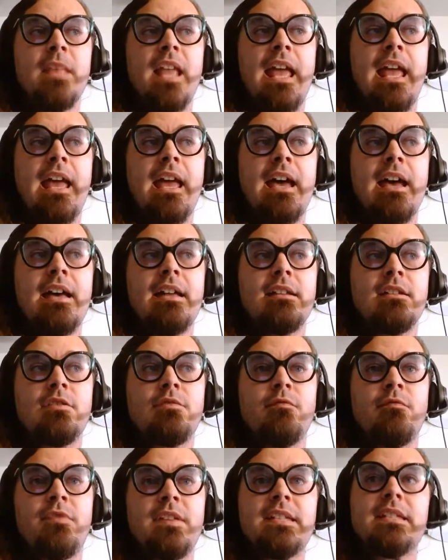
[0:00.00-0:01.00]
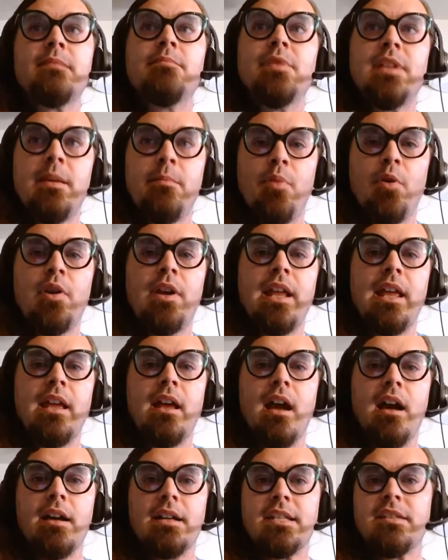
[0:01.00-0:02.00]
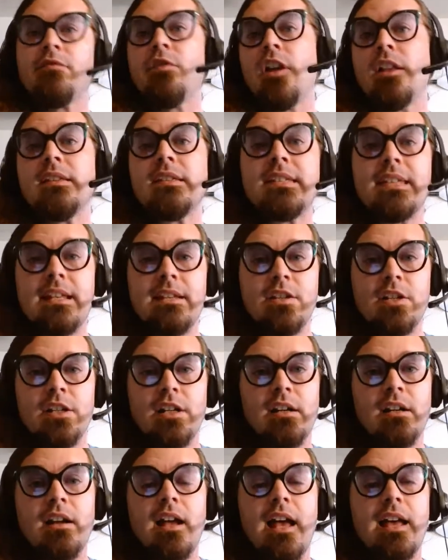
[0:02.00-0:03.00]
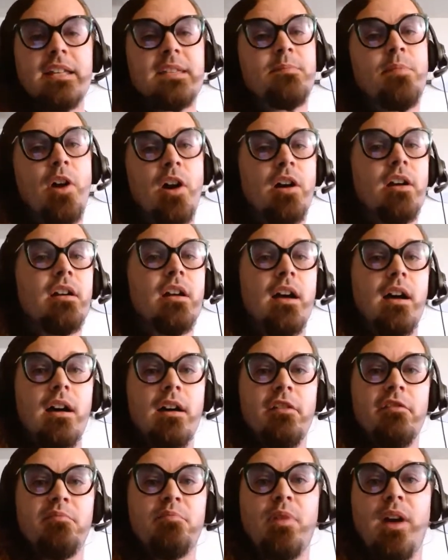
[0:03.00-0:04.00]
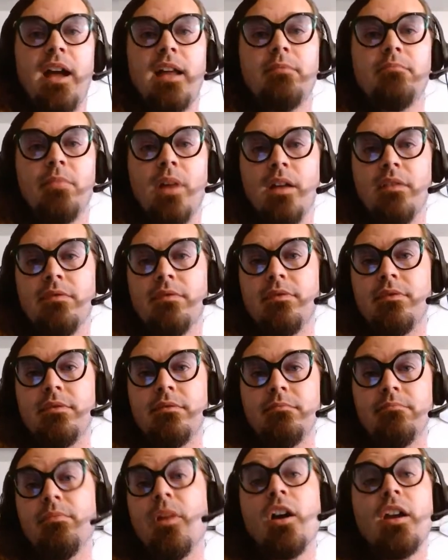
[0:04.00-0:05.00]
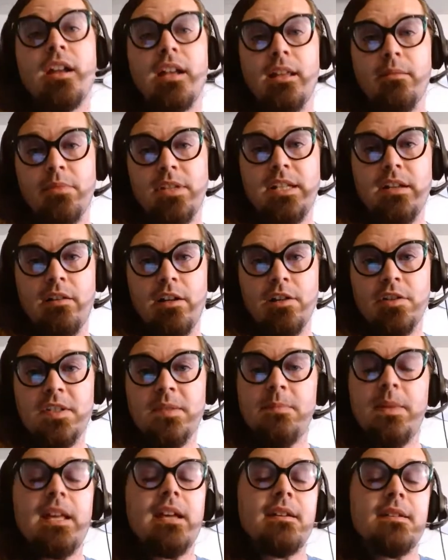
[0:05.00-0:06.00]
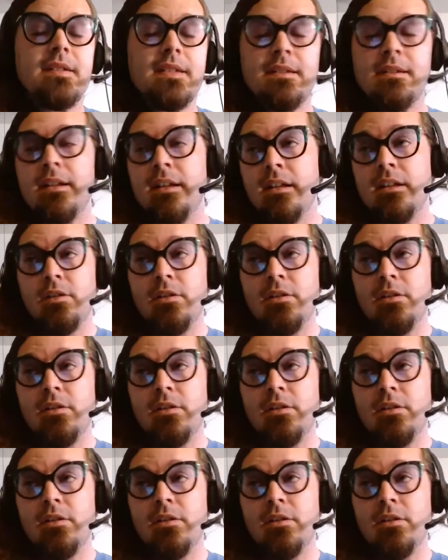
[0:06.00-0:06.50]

and visibly putting us front and center as part of Pride Month marketing materials, because